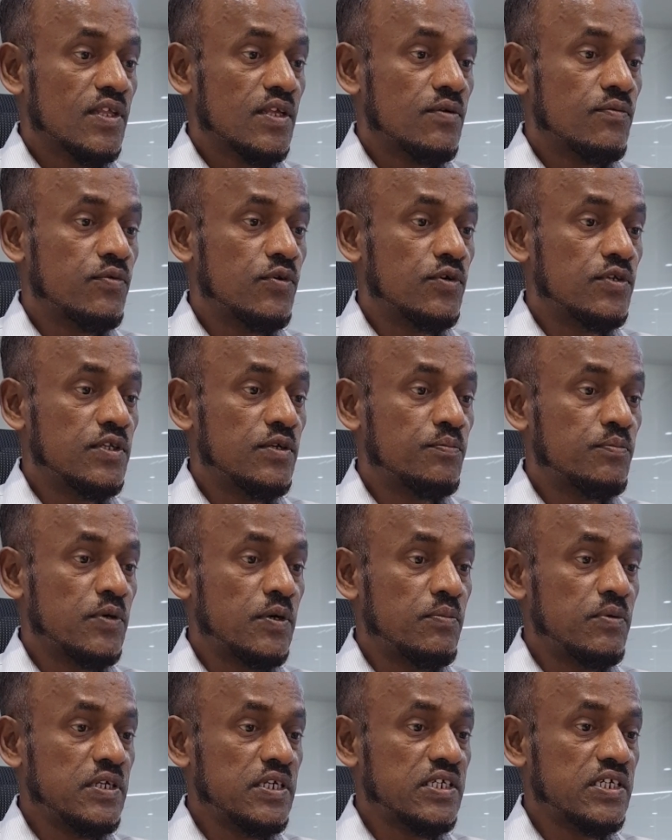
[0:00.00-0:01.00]
for the
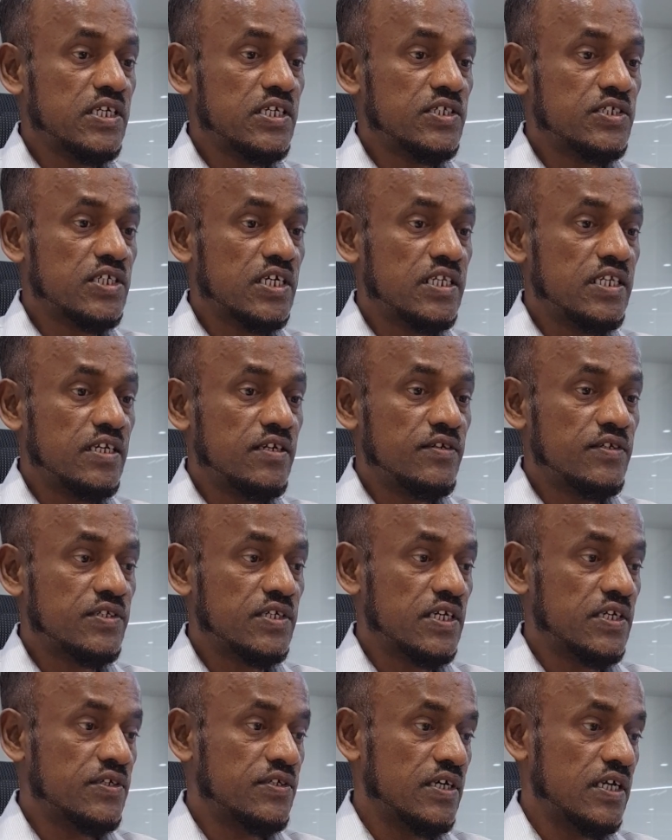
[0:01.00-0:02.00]
publication in
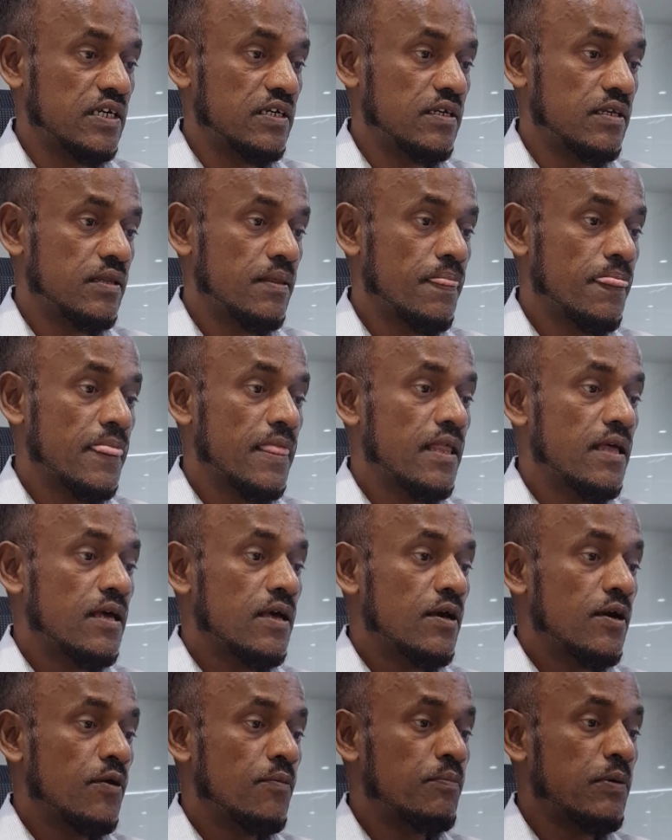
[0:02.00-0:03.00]
research journal.
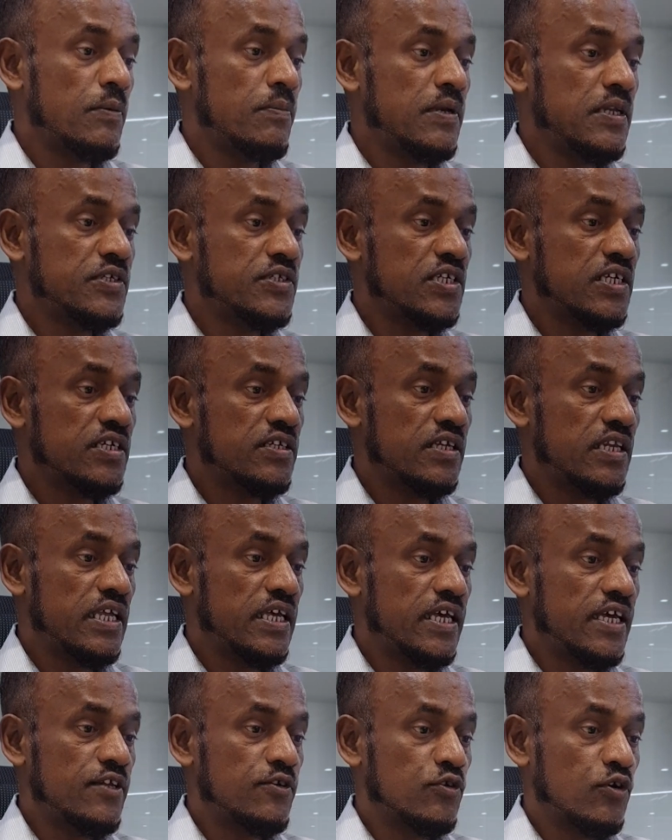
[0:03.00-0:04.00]
Publishing
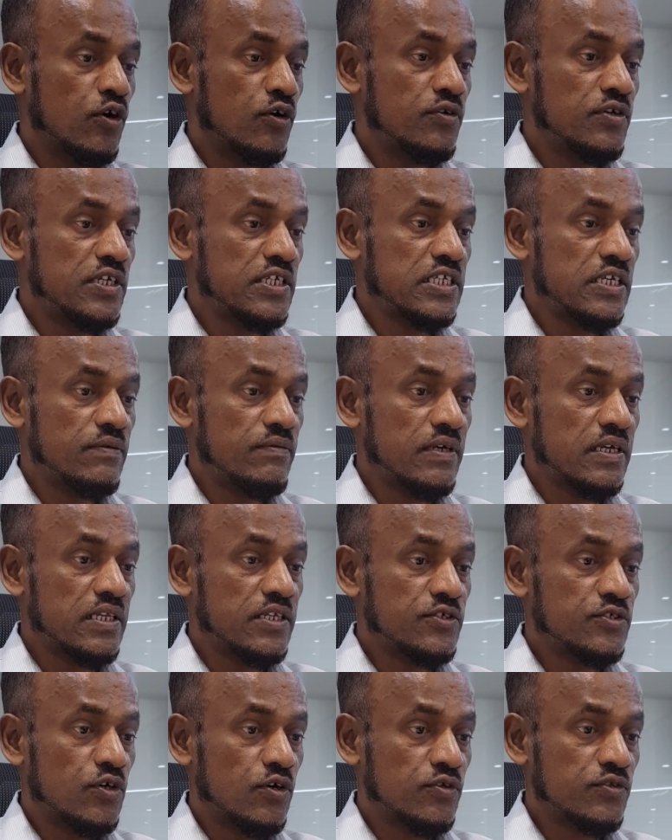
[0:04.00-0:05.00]
delay, non-native
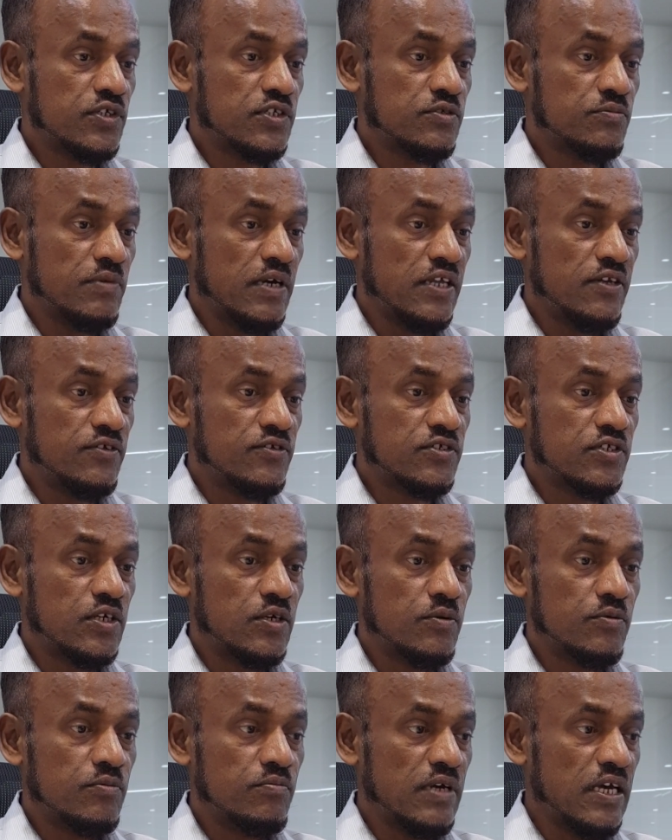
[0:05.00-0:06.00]
English authors
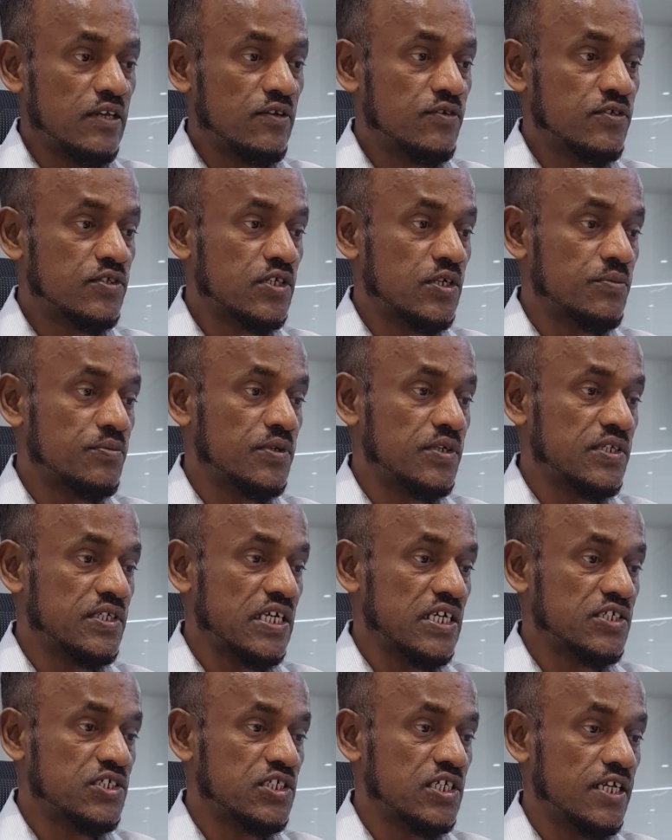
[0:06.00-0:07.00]
manuscript
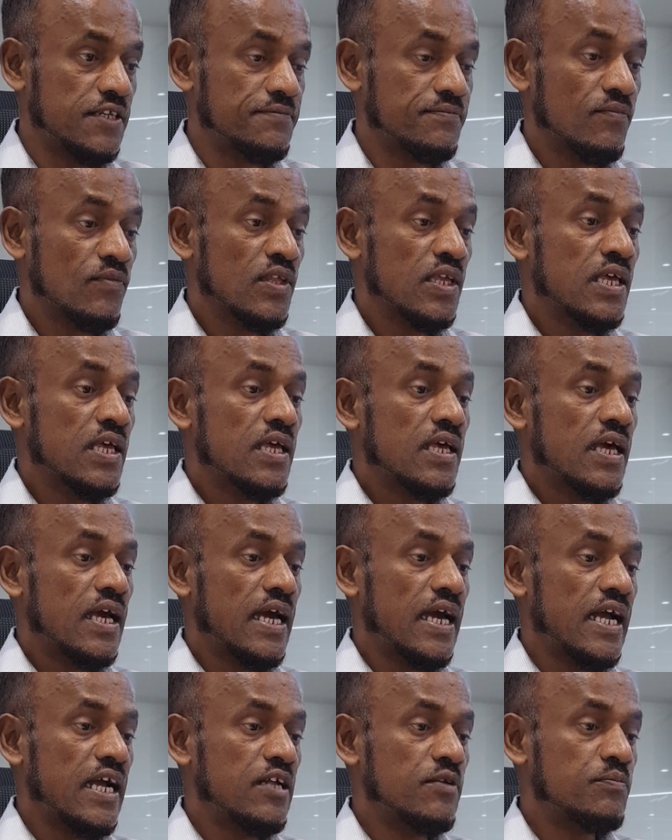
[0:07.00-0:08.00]
rejection,
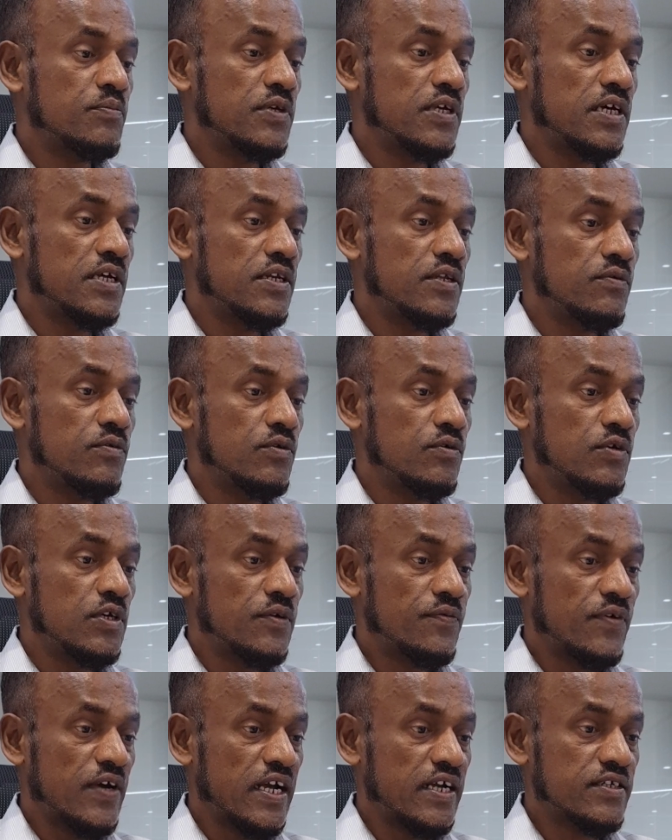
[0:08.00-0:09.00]
and peer review
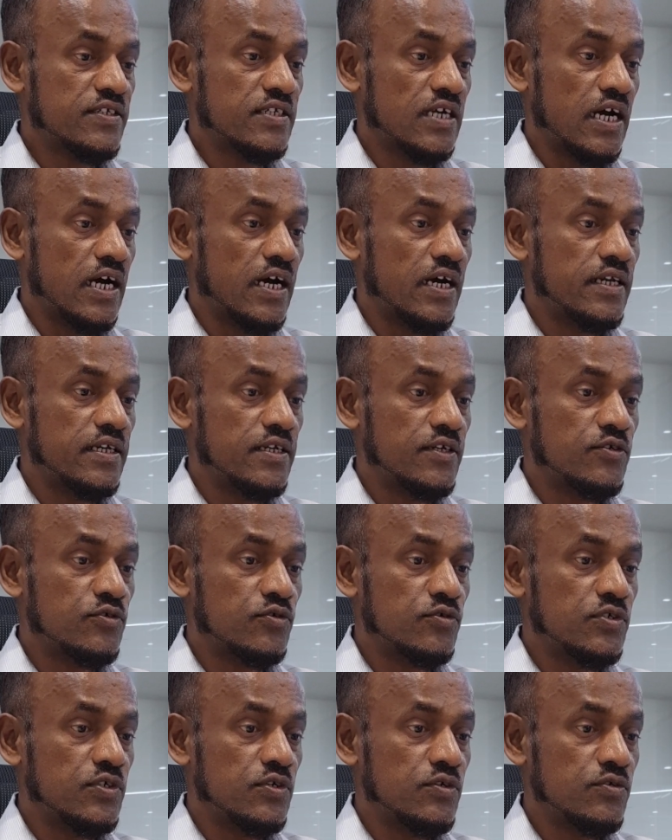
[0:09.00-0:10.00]
effects are
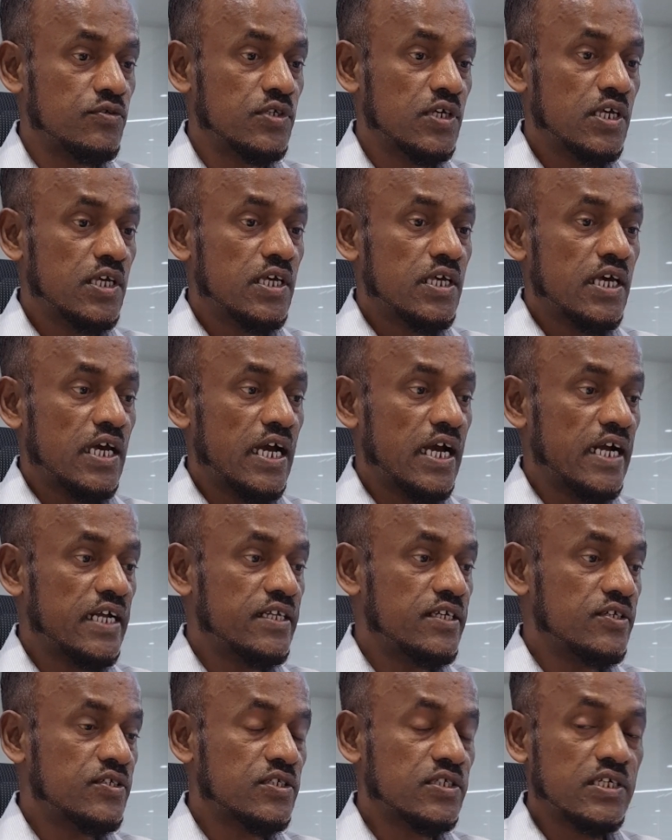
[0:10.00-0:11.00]
introduced and
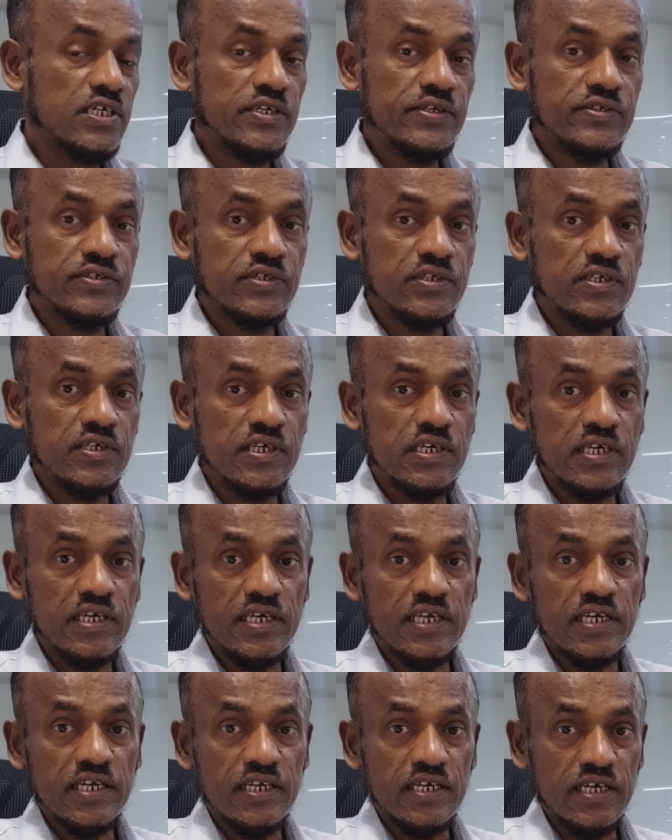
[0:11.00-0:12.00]
discussed
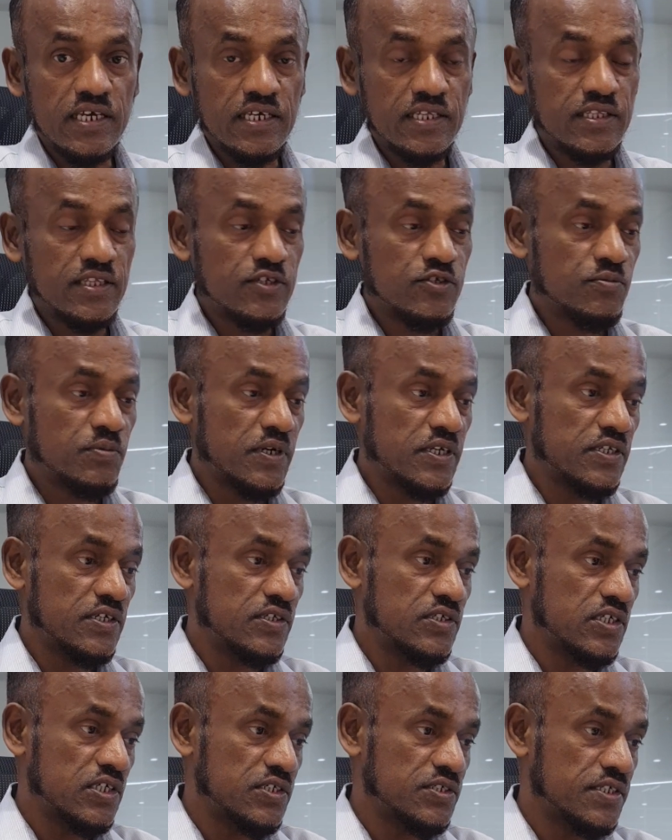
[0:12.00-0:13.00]
in this
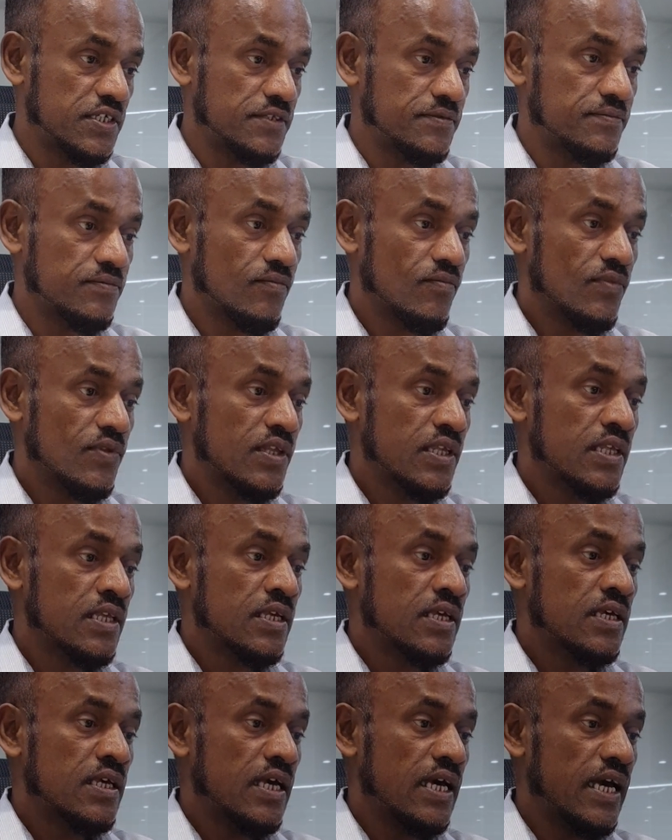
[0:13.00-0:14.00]
presentation.
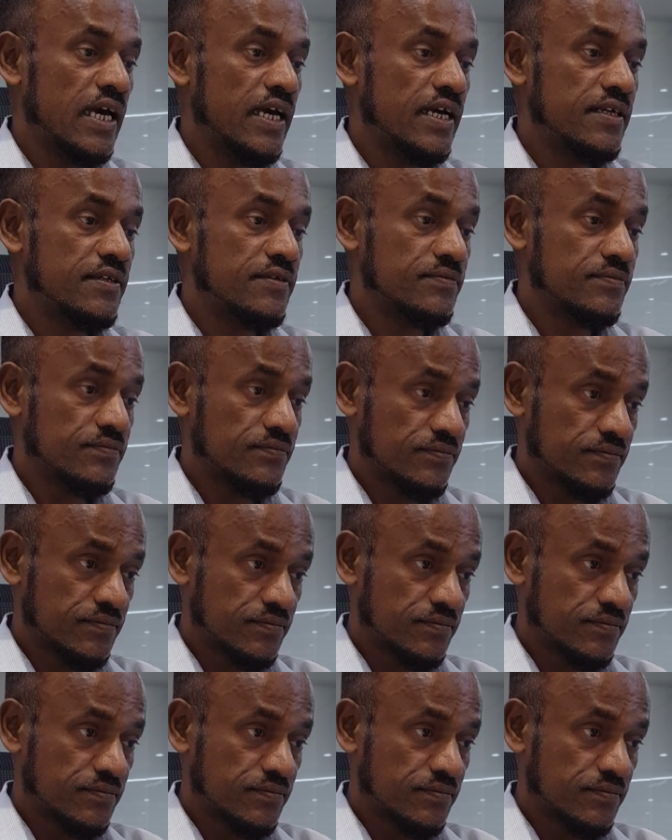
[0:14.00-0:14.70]
And